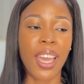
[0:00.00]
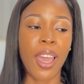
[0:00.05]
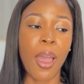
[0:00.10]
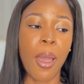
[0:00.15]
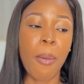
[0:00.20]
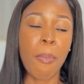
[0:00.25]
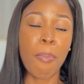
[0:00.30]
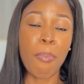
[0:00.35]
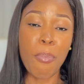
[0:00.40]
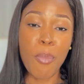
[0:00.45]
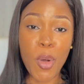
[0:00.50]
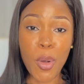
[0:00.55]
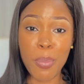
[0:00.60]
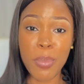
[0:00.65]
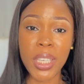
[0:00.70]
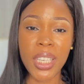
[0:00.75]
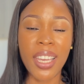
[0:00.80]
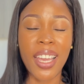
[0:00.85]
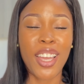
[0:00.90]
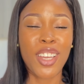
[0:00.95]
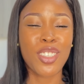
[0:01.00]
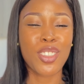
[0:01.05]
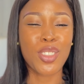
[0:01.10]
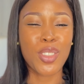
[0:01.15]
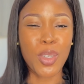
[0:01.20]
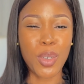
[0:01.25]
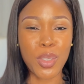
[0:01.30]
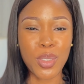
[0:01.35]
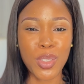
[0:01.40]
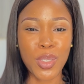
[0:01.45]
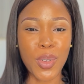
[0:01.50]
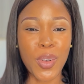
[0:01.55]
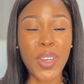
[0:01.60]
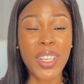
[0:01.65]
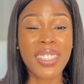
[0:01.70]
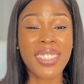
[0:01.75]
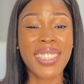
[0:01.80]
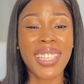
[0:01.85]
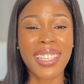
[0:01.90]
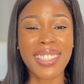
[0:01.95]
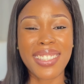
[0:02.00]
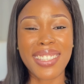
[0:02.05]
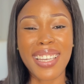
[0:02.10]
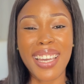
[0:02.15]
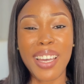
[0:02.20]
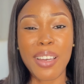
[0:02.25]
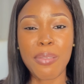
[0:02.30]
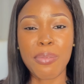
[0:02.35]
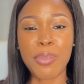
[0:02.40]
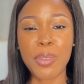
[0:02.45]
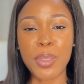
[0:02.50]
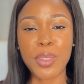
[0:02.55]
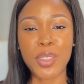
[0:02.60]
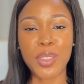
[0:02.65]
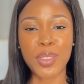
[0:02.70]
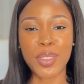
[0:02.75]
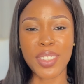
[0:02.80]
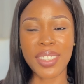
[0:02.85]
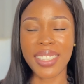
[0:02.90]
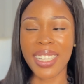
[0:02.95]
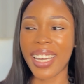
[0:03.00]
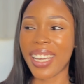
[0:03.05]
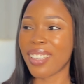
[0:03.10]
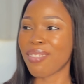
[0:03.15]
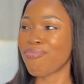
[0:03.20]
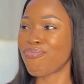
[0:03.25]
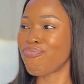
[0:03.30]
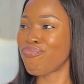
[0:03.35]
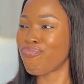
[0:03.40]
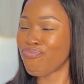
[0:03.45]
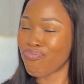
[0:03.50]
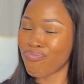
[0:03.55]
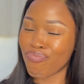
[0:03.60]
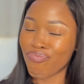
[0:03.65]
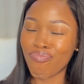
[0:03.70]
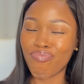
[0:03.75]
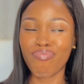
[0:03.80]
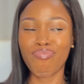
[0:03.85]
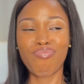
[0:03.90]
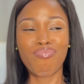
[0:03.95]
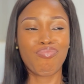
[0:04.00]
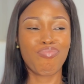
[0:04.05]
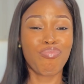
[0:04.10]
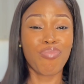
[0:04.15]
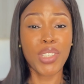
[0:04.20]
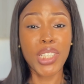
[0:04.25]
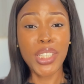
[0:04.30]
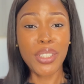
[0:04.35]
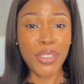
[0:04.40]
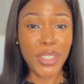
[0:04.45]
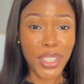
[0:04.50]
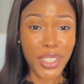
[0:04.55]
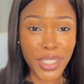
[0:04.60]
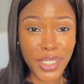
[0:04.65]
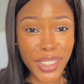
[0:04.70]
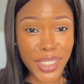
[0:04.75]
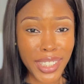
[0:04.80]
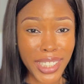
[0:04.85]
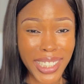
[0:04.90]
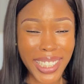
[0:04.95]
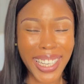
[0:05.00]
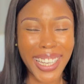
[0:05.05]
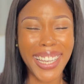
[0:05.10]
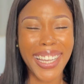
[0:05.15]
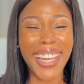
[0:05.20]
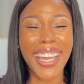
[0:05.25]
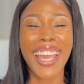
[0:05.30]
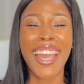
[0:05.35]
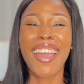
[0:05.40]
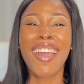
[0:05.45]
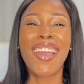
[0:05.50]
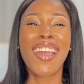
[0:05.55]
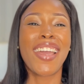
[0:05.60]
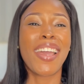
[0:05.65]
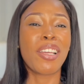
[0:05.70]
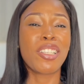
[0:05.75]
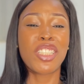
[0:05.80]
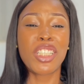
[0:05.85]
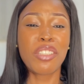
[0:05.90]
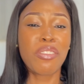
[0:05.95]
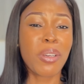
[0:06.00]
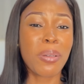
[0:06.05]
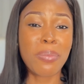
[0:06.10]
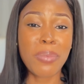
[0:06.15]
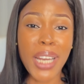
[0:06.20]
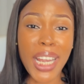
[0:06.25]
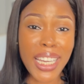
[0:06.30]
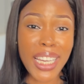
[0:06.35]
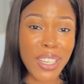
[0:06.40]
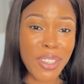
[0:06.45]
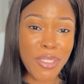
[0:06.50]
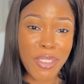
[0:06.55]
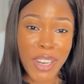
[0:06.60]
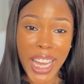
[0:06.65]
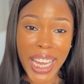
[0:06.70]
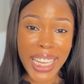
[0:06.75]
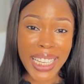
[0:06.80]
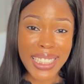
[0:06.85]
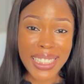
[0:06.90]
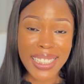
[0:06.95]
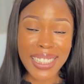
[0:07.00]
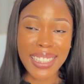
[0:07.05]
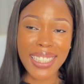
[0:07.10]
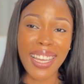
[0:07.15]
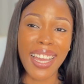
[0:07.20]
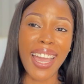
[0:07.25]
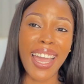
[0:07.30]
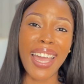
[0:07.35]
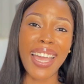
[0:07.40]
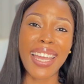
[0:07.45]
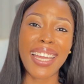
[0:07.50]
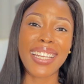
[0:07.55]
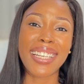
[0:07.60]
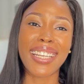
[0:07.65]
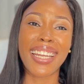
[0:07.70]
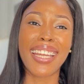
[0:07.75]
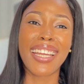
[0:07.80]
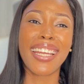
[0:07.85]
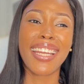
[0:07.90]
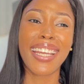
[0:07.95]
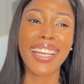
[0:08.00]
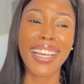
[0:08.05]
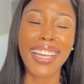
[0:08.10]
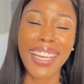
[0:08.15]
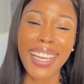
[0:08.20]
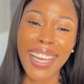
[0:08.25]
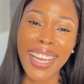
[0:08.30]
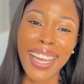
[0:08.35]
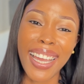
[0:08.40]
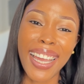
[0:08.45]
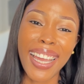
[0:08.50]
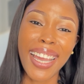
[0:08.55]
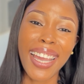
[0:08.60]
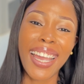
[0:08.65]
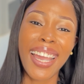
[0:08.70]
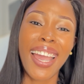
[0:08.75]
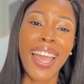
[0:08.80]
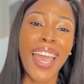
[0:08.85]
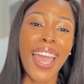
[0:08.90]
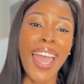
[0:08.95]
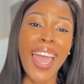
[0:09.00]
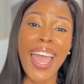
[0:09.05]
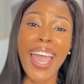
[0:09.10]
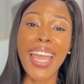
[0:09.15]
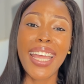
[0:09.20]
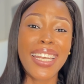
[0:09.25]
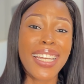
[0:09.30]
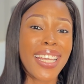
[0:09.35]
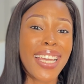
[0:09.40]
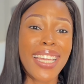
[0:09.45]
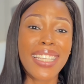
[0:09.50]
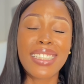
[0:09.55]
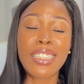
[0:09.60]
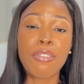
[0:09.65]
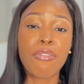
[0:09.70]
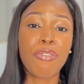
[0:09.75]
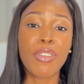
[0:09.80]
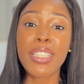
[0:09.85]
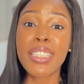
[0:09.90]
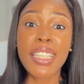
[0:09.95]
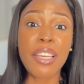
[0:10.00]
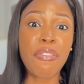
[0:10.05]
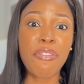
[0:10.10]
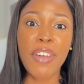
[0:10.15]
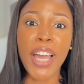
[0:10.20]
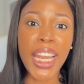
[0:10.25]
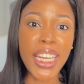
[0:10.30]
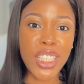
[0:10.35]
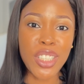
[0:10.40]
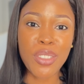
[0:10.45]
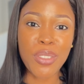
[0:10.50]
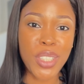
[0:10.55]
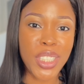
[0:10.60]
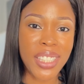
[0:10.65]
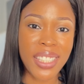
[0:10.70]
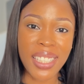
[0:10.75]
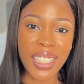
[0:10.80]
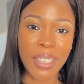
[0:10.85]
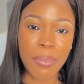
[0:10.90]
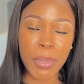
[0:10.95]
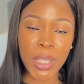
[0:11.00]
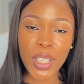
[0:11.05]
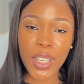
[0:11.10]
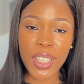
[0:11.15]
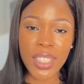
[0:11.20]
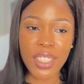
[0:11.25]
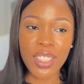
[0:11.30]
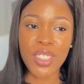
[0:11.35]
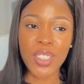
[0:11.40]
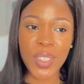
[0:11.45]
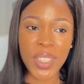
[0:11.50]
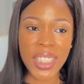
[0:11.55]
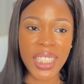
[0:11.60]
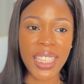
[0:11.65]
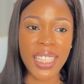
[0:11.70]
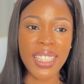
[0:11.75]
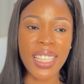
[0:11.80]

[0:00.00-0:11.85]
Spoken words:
Mommy Dr. Jessica Fortunes. Like, period. Just for bragging rights. And and it's a valid reason, because the truth is